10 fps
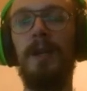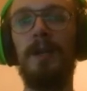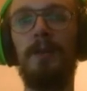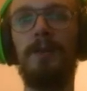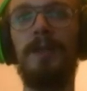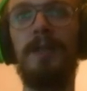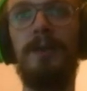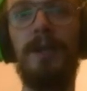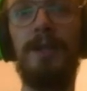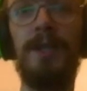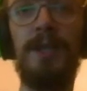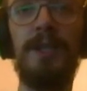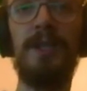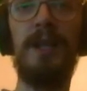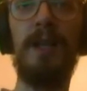Good, tonight
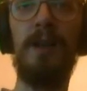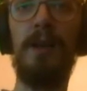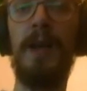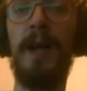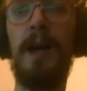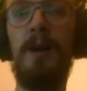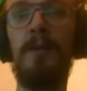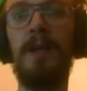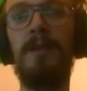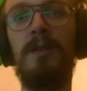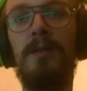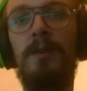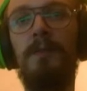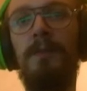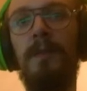changes and our Magna
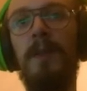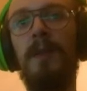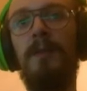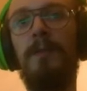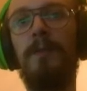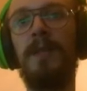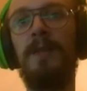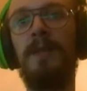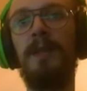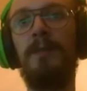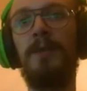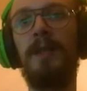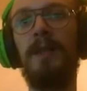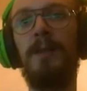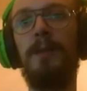Storm
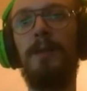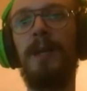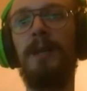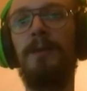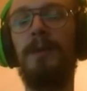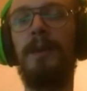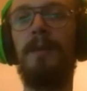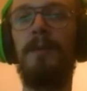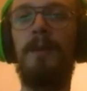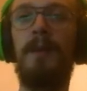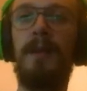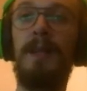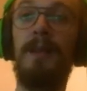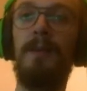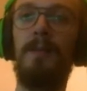70% AP to
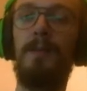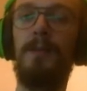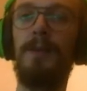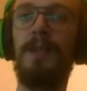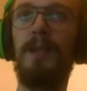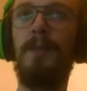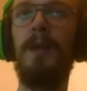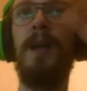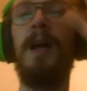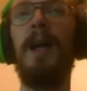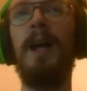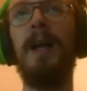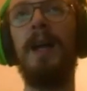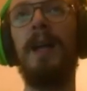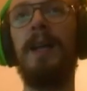110% AP.
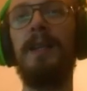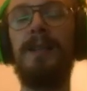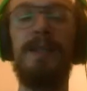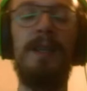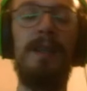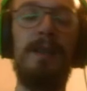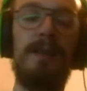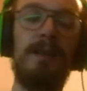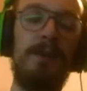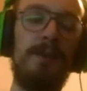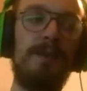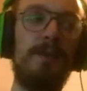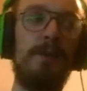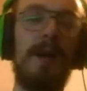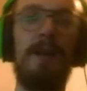Seeing the nerfs
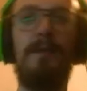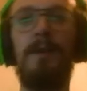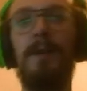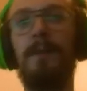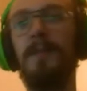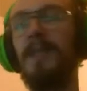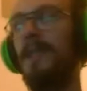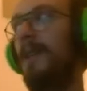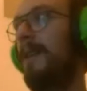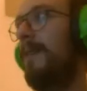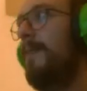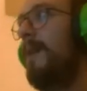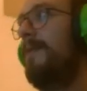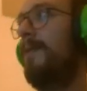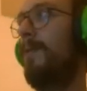to Ivern, seeing the
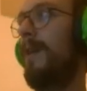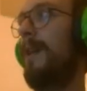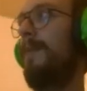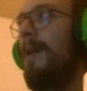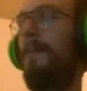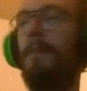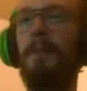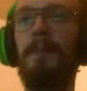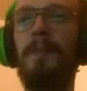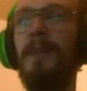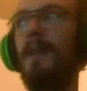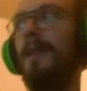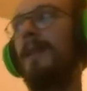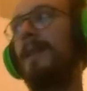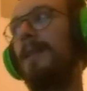buffs to Kalma,
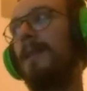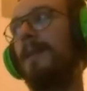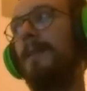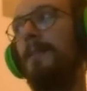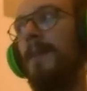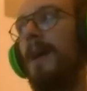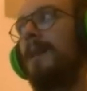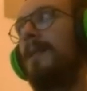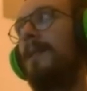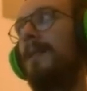this makes